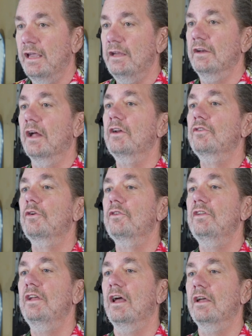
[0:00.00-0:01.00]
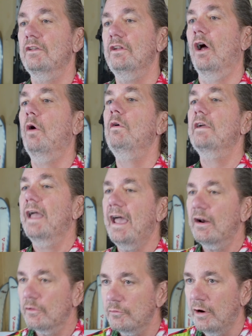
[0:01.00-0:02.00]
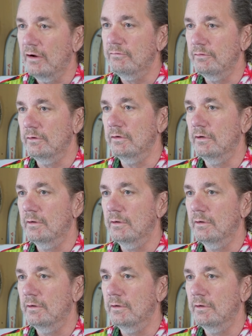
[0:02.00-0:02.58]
eaten on a tortilla. You know, cattle-derived food.